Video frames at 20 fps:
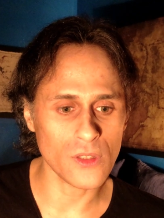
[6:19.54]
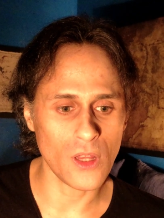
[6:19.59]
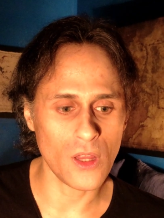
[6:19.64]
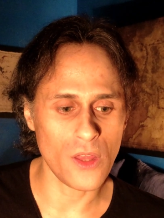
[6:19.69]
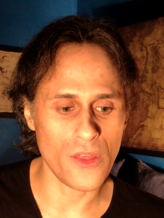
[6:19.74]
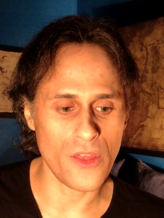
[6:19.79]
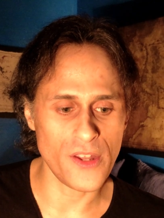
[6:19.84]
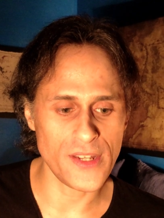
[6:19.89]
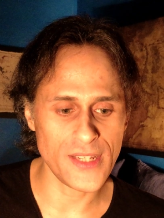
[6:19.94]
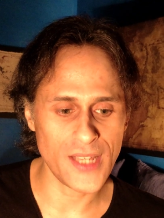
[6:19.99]

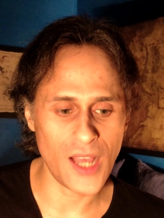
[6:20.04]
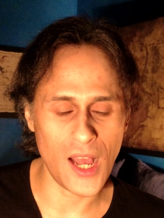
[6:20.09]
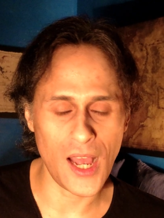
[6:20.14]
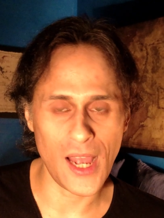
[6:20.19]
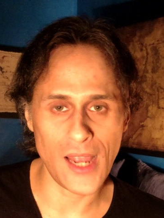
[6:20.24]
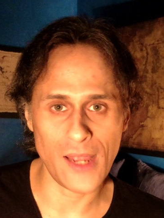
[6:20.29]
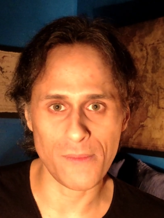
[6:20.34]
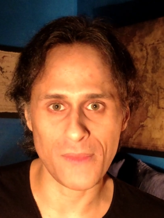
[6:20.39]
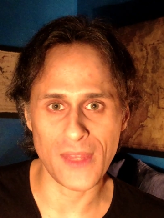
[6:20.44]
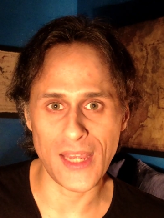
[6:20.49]
the
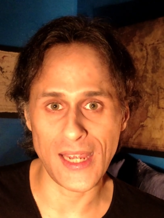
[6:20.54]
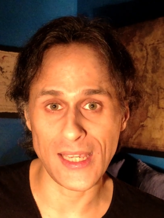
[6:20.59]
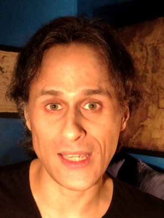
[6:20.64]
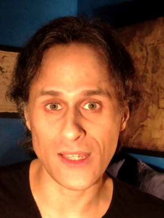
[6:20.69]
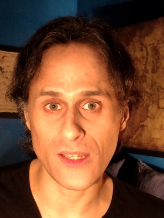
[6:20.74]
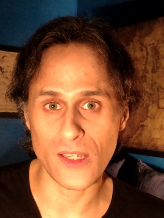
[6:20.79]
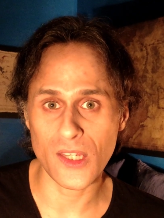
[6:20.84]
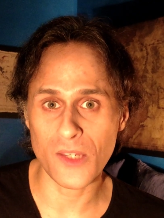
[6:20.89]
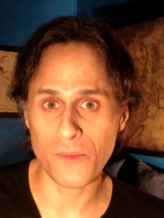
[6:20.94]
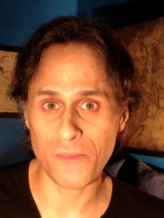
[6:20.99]
time that he
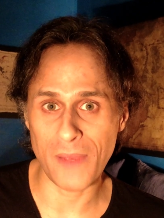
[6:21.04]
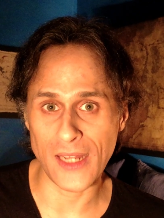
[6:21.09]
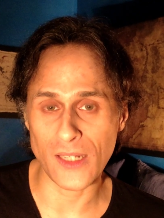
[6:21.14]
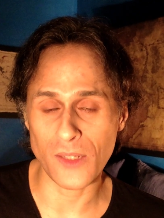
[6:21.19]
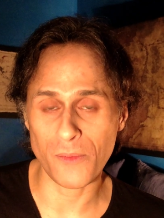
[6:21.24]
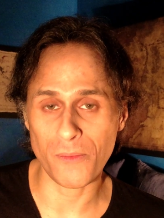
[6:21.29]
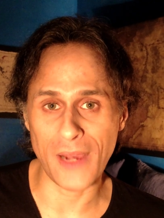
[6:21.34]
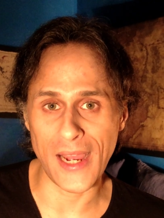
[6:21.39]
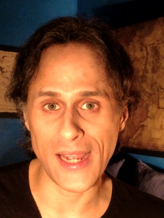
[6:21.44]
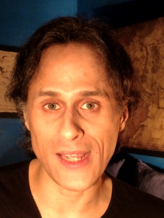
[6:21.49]
has
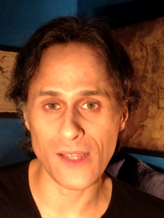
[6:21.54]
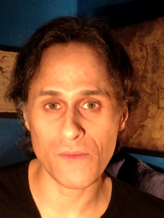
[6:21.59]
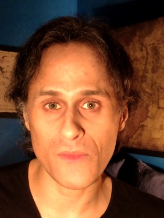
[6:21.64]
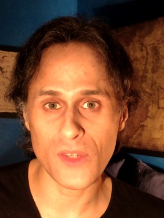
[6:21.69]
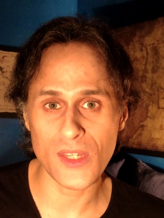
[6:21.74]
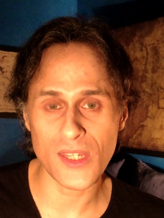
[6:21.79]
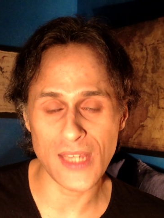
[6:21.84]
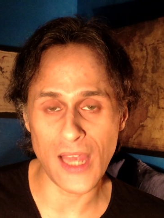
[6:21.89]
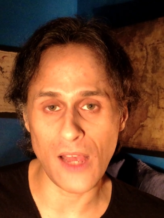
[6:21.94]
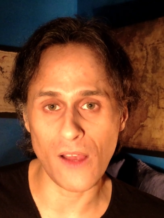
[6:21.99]
spent by
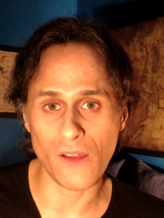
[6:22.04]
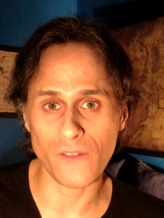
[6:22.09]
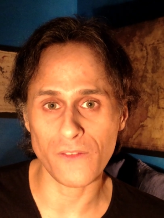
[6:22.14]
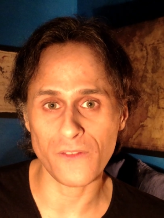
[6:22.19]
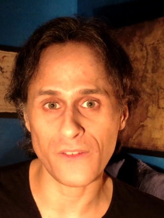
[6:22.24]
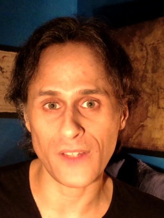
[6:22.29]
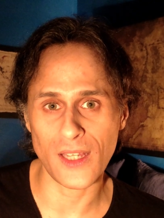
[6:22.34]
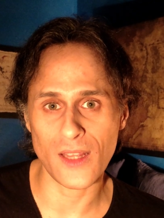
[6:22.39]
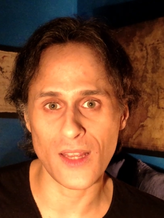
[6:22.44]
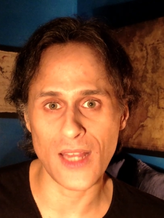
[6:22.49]
himself
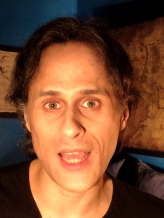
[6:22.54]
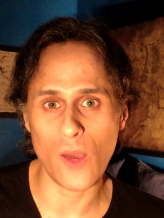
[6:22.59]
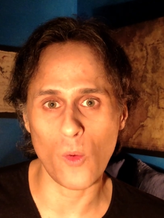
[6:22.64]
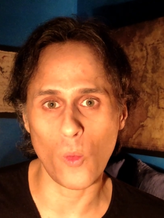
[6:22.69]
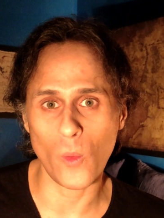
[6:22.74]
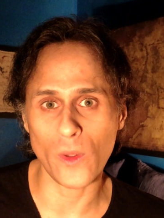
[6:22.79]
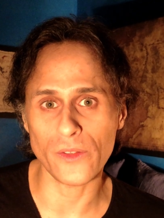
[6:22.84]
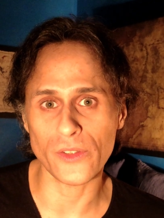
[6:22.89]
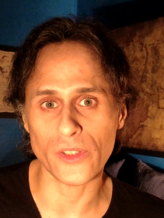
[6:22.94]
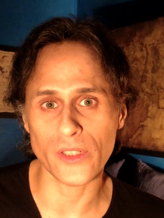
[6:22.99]
in that
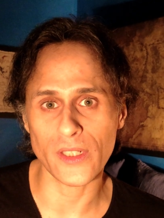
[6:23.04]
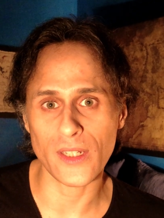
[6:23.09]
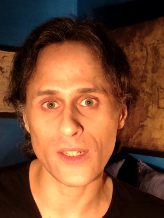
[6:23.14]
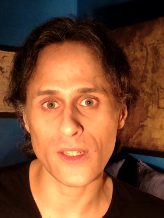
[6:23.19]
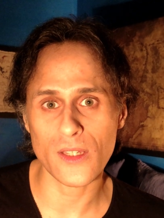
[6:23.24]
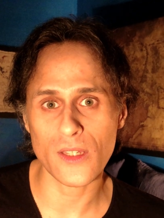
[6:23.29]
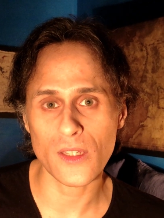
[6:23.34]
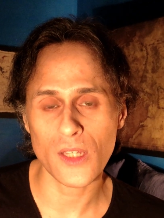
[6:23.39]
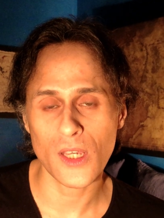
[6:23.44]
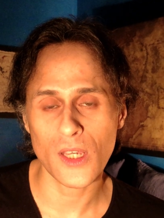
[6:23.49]
wilderness,